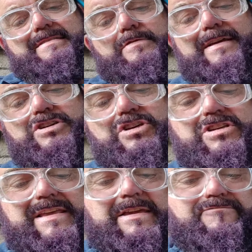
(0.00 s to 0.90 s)
Don't make sure,
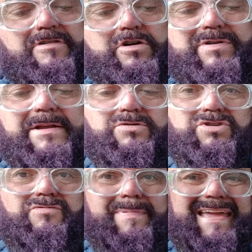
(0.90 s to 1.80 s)
because they go down
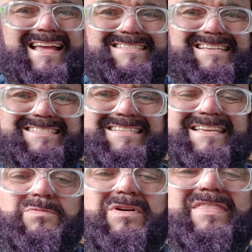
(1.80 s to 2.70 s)
onto rubber gaskets, you
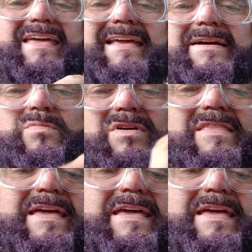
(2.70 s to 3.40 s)
see, one there and